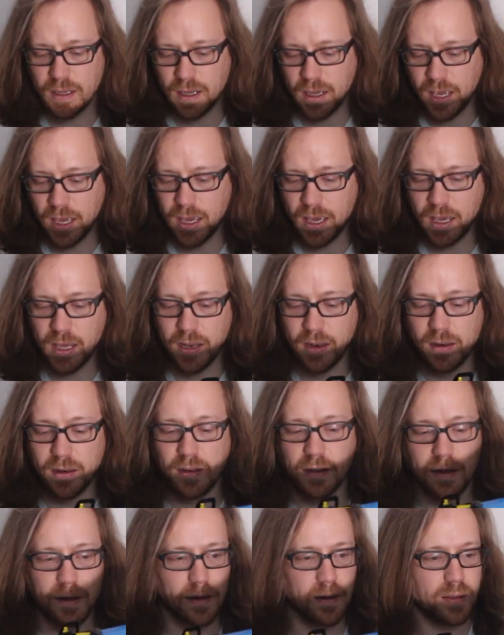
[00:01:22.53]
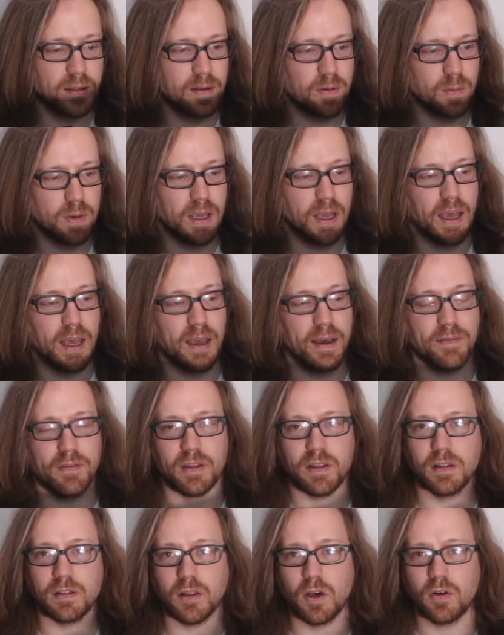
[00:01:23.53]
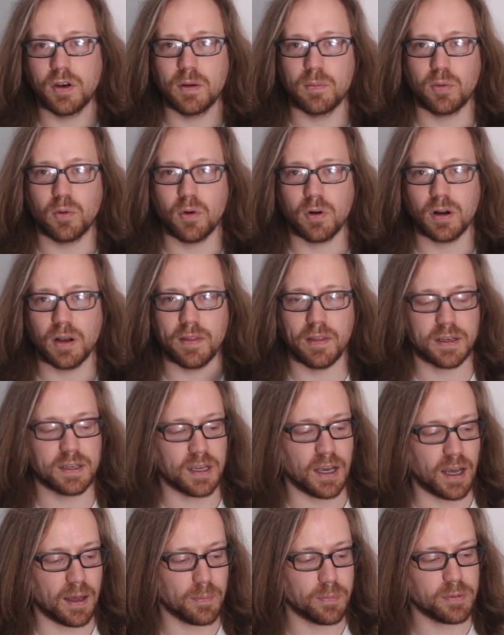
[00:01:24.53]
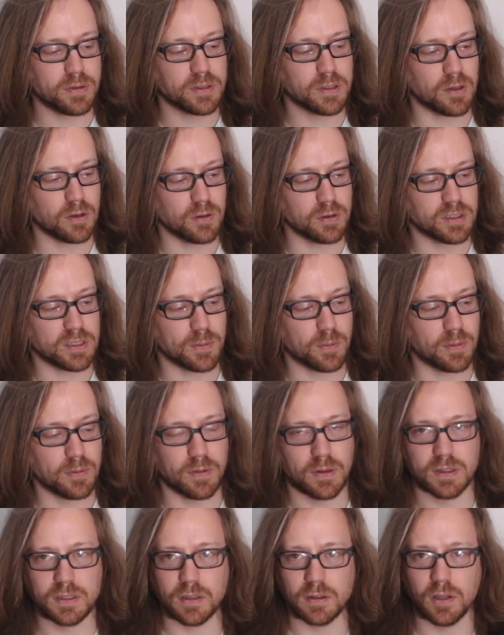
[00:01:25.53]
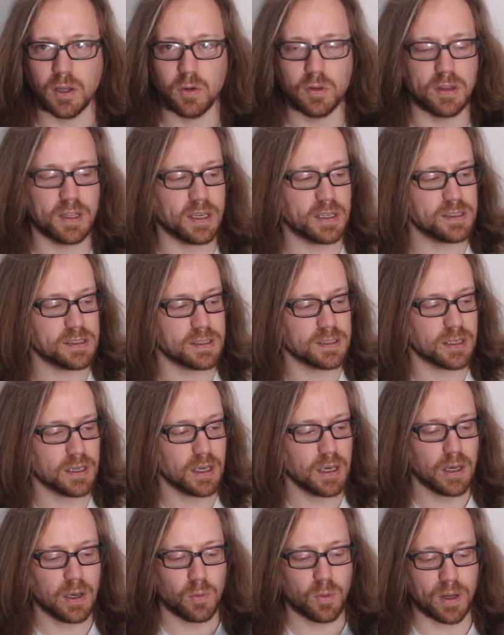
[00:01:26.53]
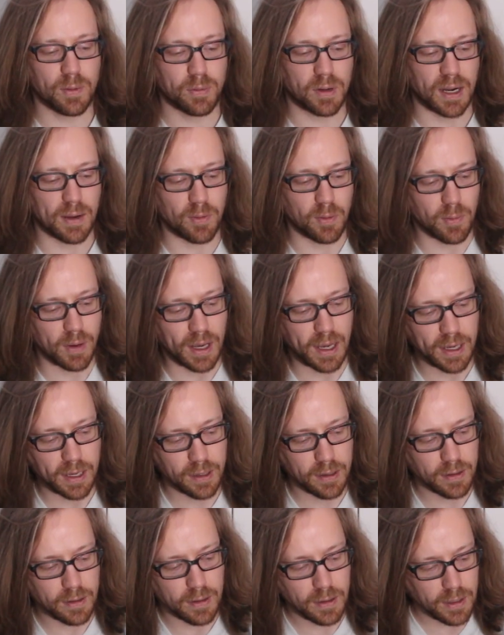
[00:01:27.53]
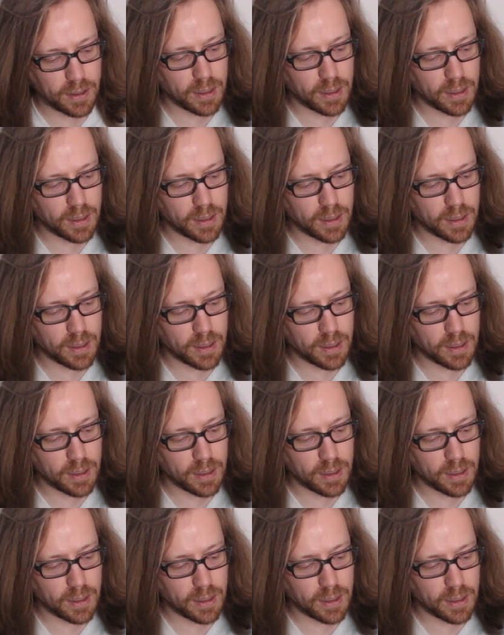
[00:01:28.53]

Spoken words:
And we have the loading port on the top, so to load this, we prime it back.